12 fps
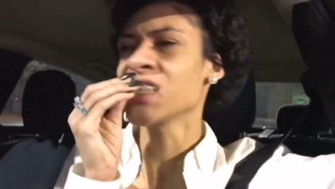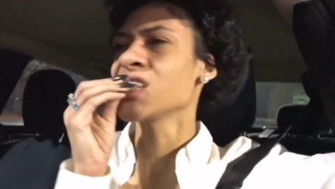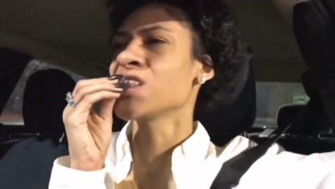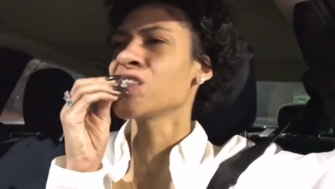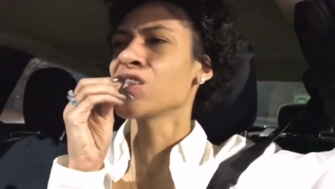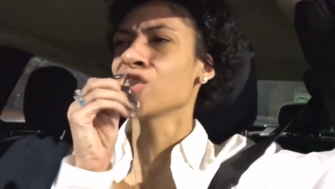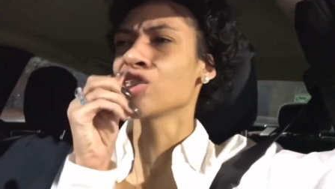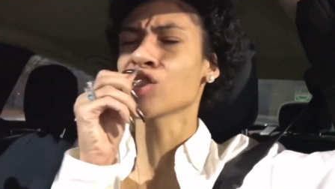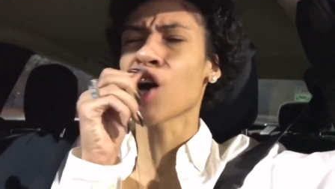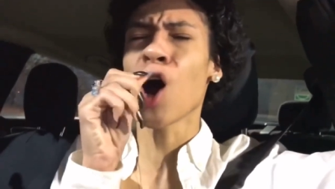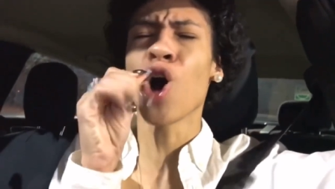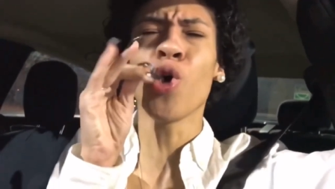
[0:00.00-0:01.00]
This is
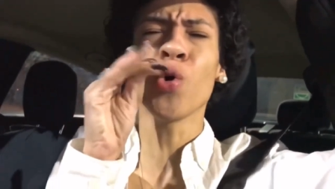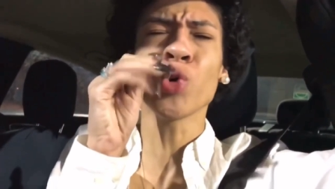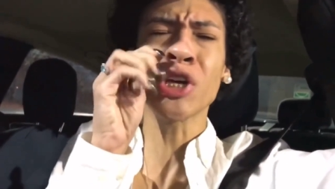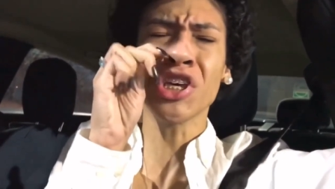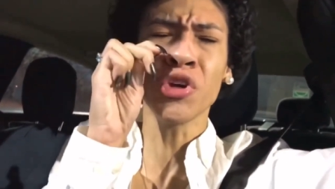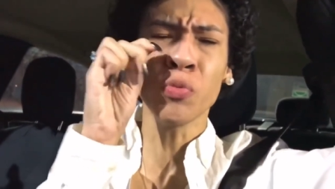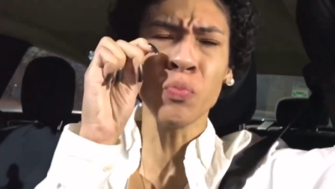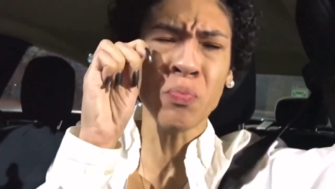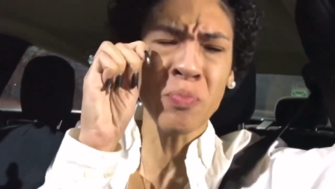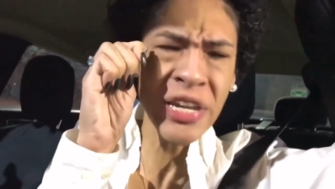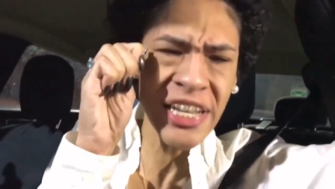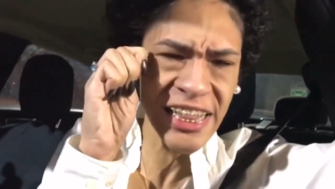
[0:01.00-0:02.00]
so
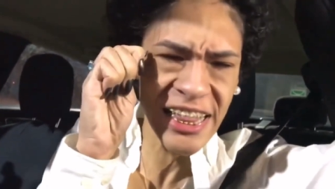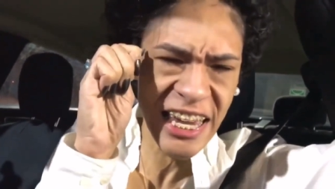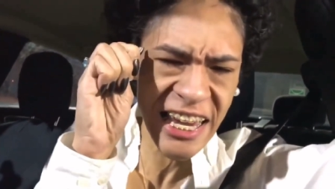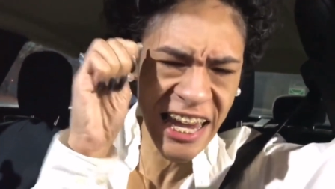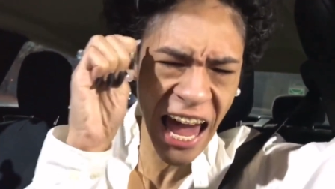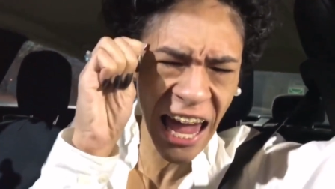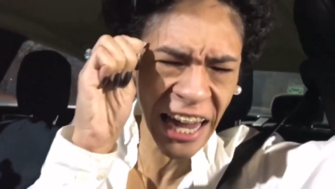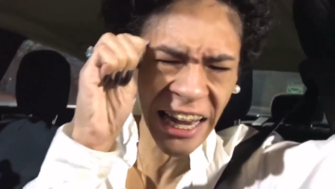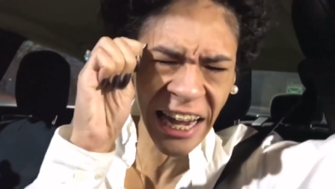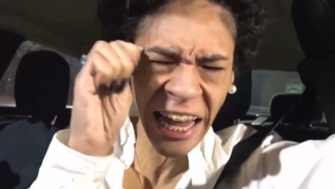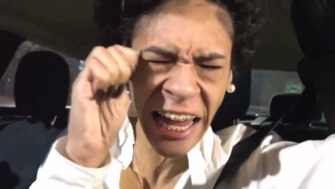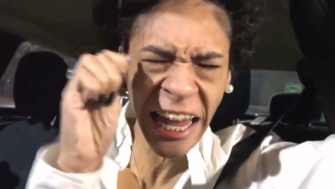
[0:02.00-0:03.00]

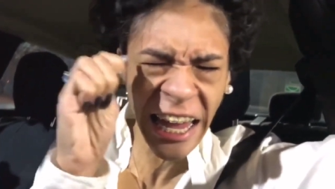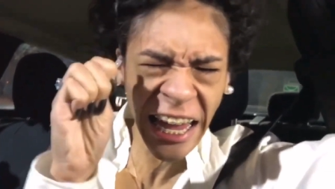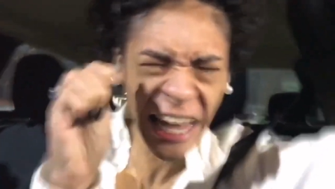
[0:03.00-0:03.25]
humiliating!